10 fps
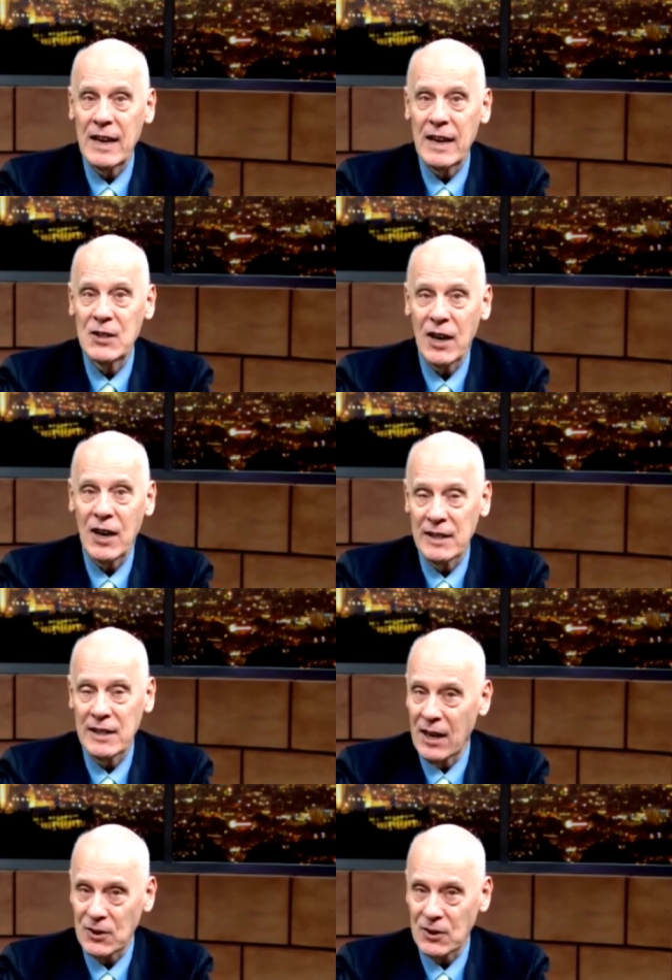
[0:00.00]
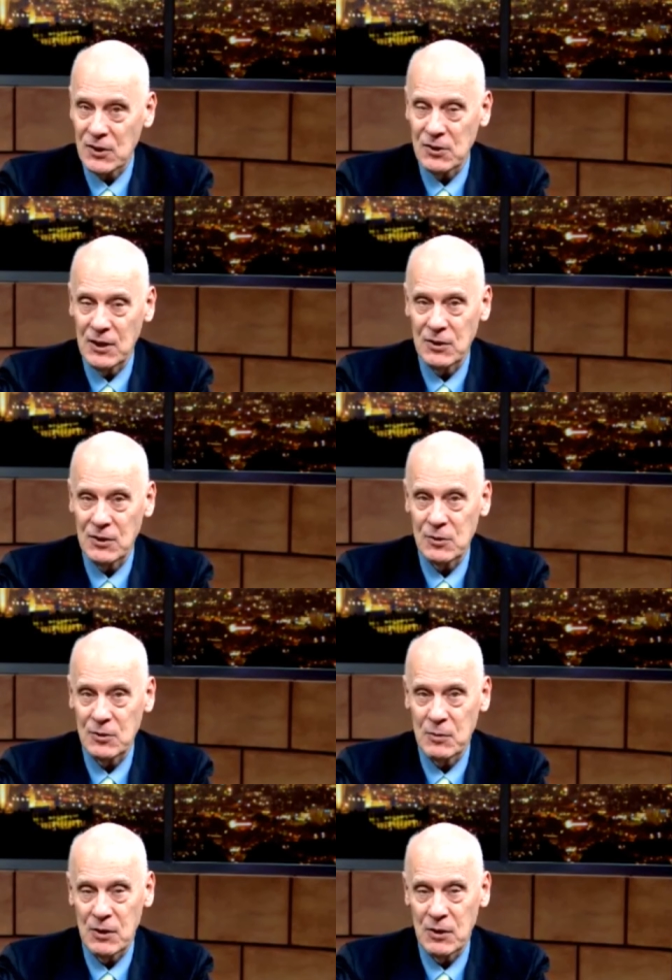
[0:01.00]
and tiny galaxies get
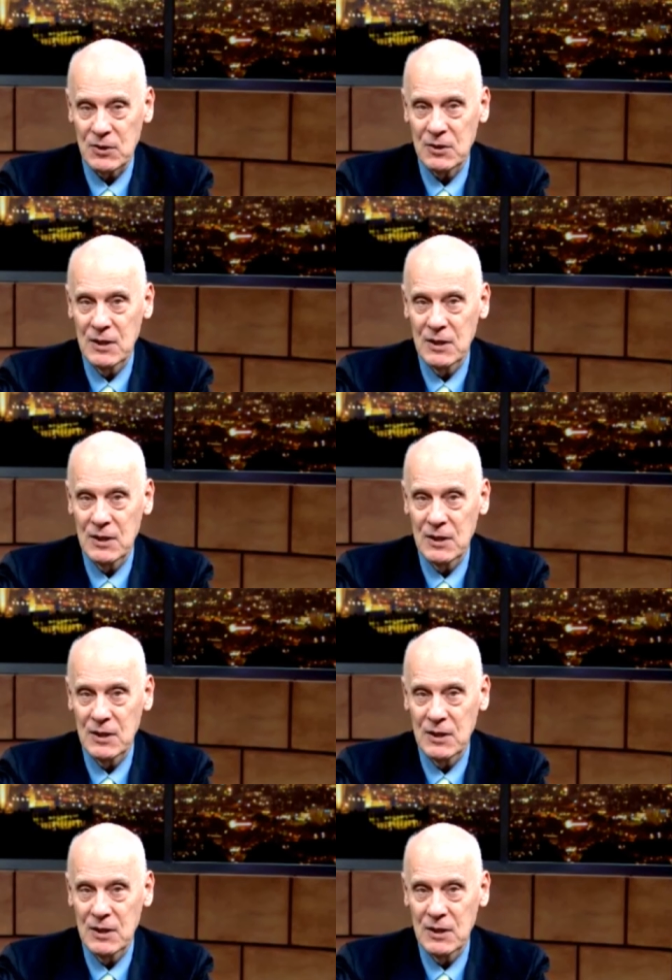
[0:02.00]
dispersed.